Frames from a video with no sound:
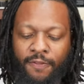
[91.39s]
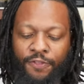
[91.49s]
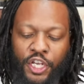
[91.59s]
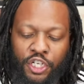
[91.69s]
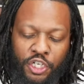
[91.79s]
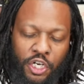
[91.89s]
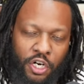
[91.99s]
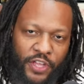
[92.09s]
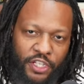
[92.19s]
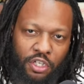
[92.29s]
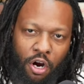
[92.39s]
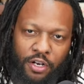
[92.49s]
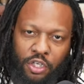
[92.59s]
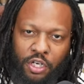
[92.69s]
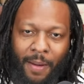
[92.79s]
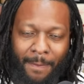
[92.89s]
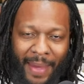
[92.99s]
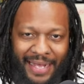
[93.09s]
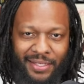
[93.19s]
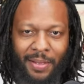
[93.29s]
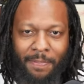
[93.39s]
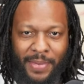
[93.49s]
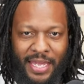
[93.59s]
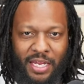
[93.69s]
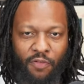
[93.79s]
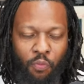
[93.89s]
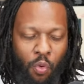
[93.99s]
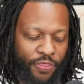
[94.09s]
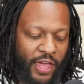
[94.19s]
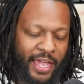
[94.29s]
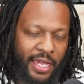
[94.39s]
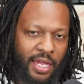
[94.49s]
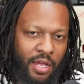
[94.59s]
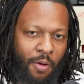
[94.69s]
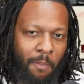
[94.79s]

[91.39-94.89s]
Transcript: this year that's starting to come back to the mean of what they